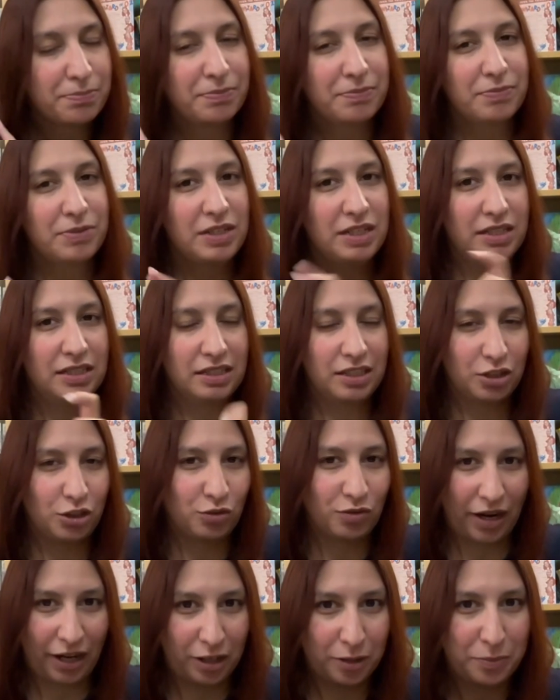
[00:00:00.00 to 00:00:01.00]
the little
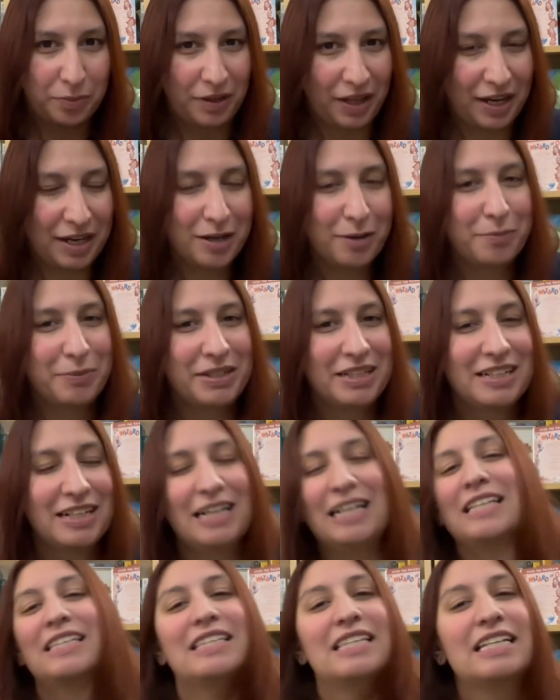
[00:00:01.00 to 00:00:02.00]
record player,
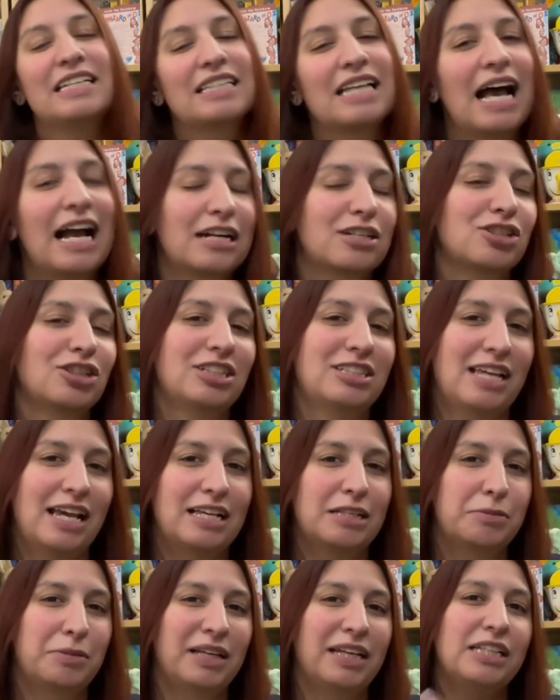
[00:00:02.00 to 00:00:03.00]
because this actually
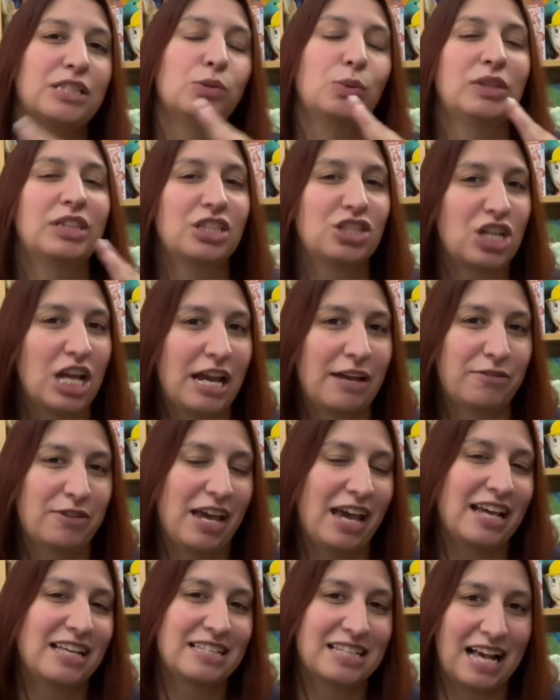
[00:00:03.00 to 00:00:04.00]
takes place with the
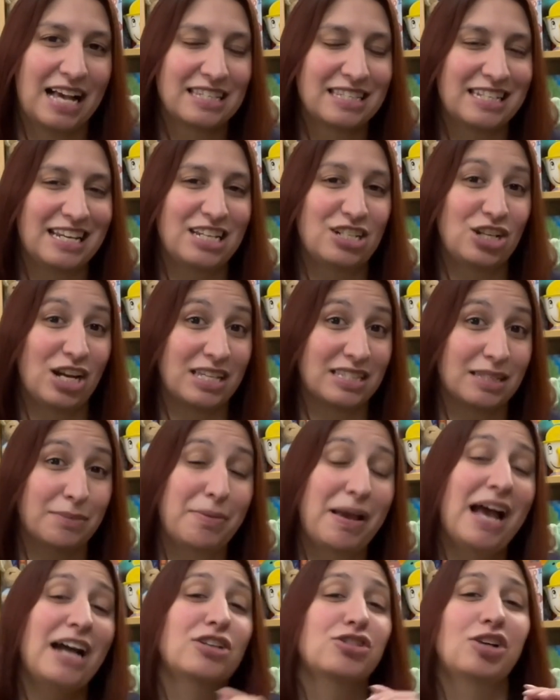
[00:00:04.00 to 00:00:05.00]
JFK assassination as the
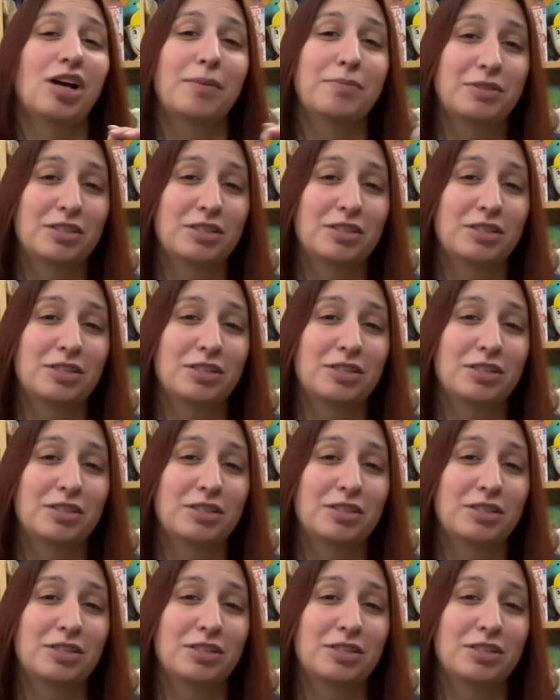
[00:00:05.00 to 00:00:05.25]
backdrop,